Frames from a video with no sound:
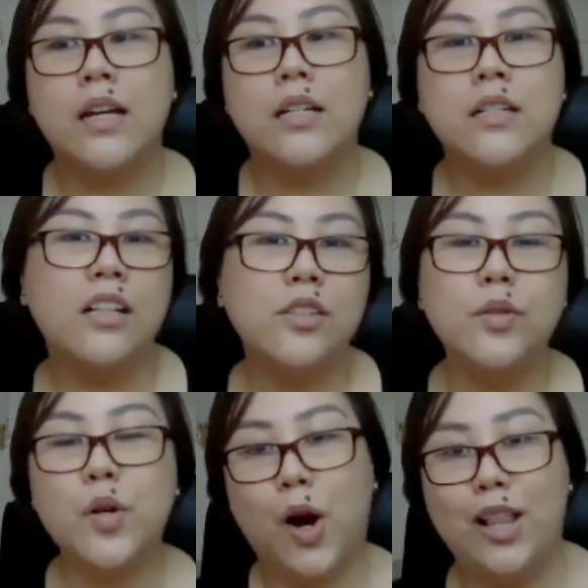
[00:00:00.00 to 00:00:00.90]
not to
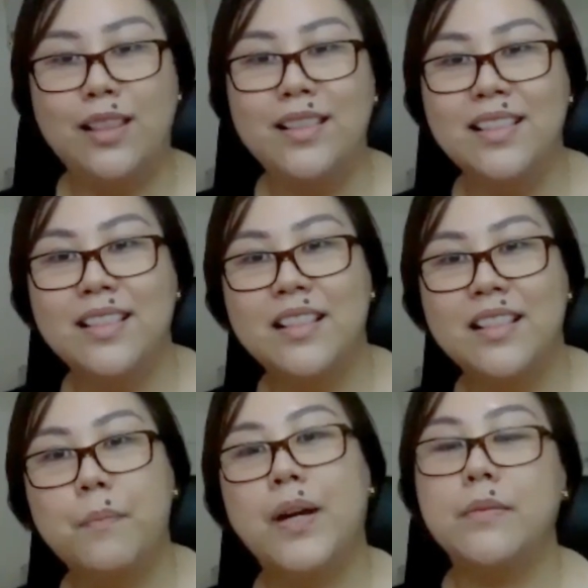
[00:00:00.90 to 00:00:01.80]
call,
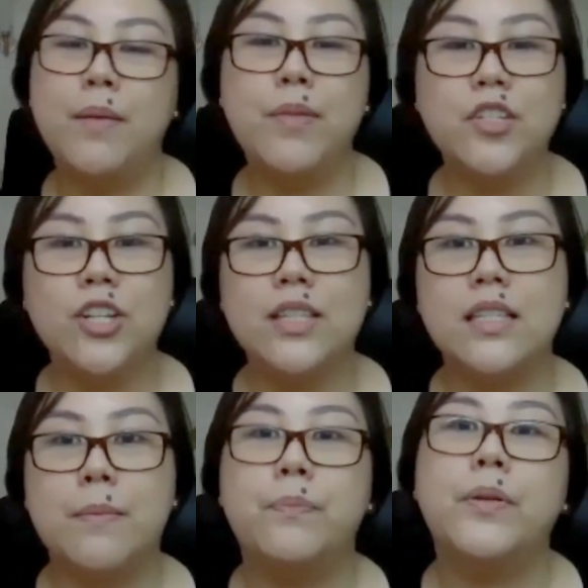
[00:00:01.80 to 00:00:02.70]
but maybe just a
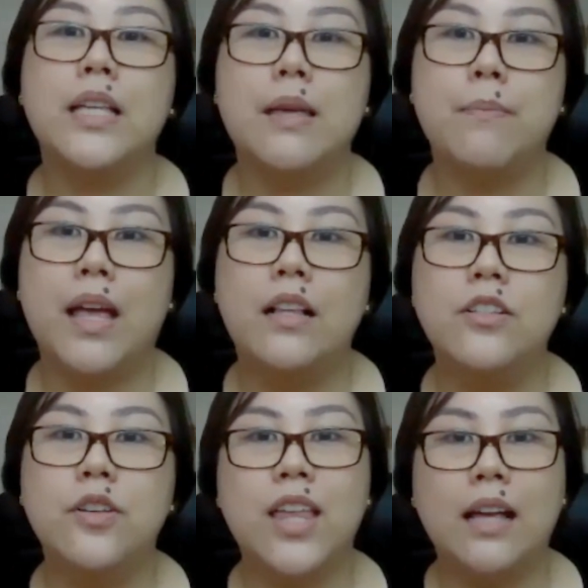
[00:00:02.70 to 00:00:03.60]
simple email.
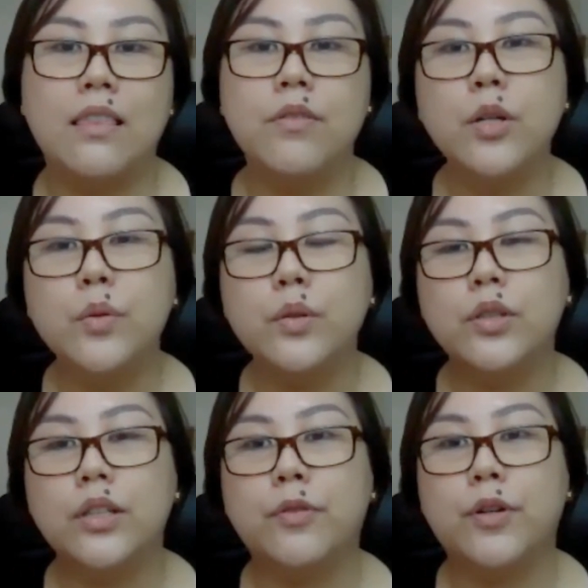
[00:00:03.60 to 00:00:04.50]
You thank the
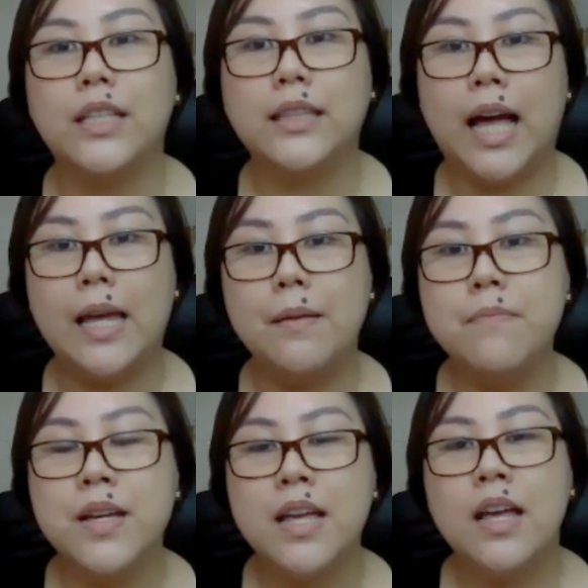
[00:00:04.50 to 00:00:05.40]
recruiter for the time
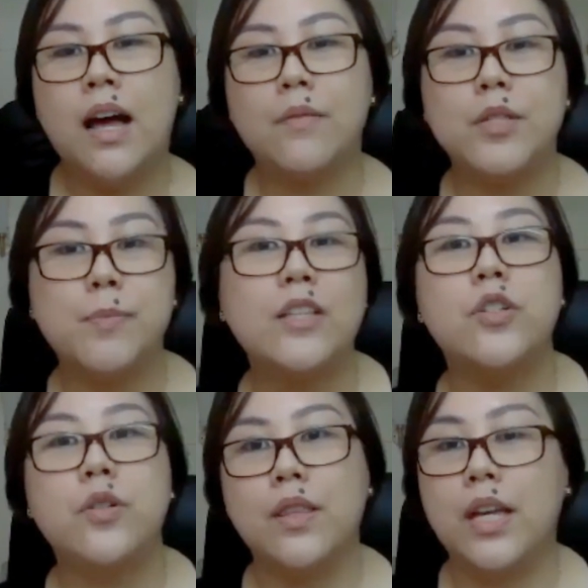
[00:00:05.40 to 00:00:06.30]
spent
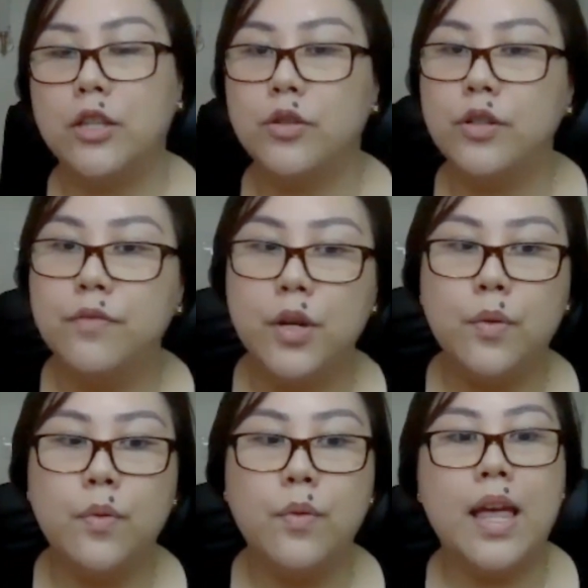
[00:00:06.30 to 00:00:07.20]
during the
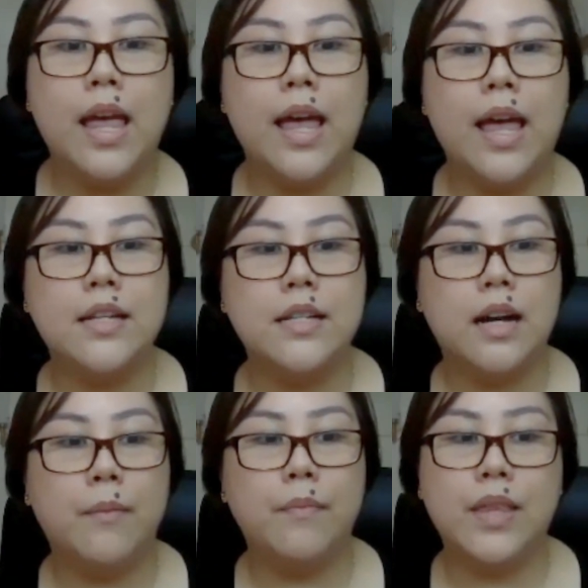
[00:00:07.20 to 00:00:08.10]
interview, and
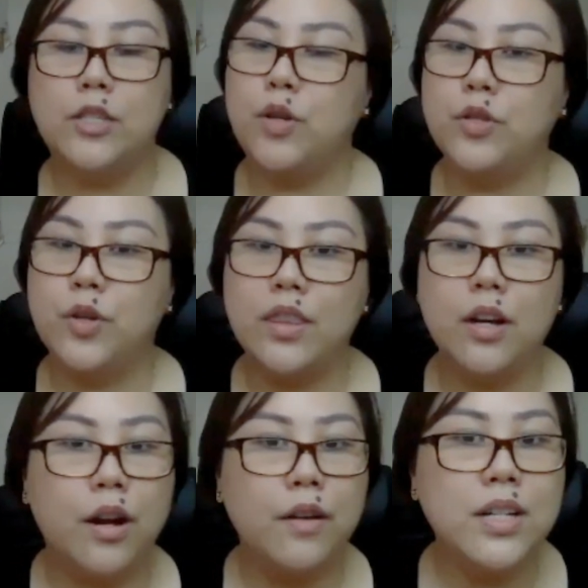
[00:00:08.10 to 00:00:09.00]
that you enjoyed the
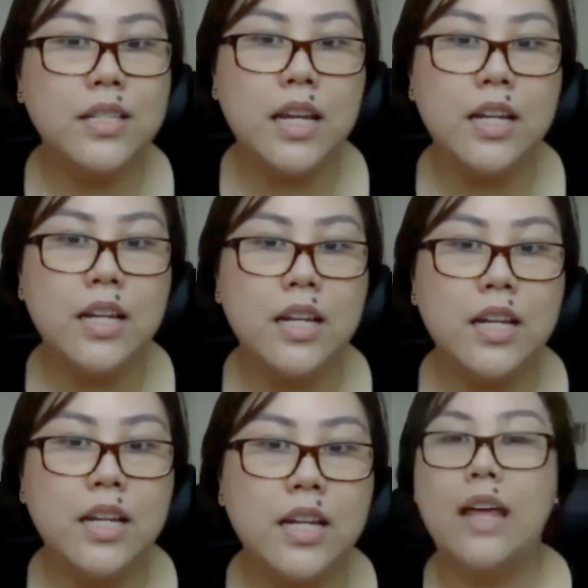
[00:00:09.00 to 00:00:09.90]

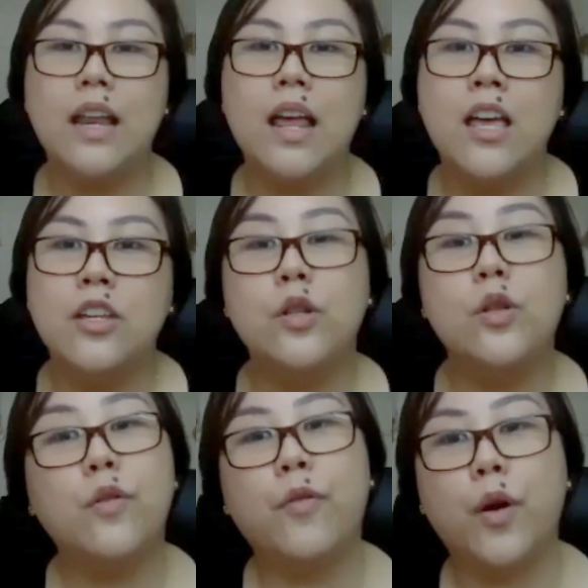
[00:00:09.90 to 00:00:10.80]
conversation, and you
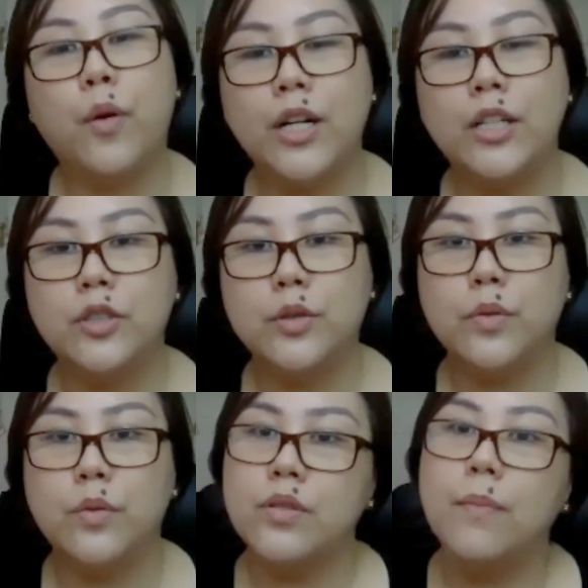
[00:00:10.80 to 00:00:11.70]
look forward
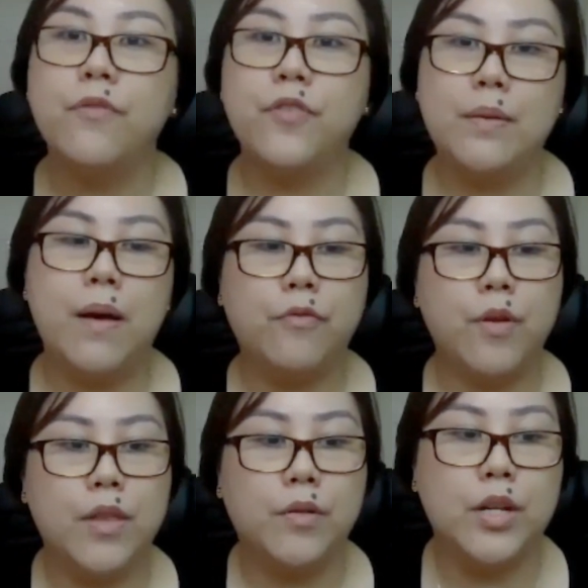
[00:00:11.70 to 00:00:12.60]
to some feedback
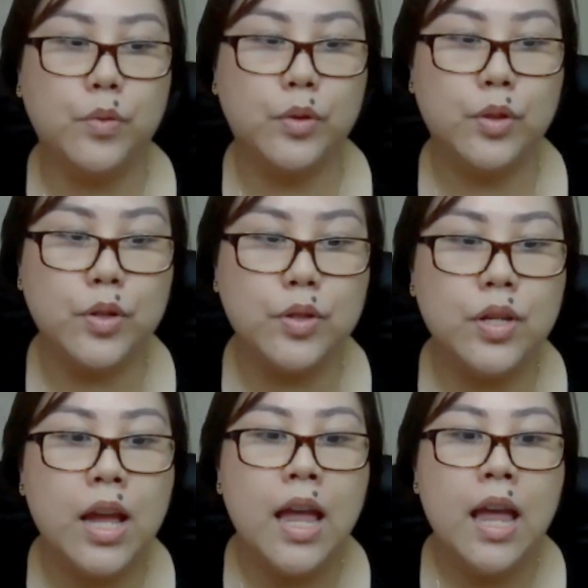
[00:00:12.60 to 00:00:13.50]
from the recruiters.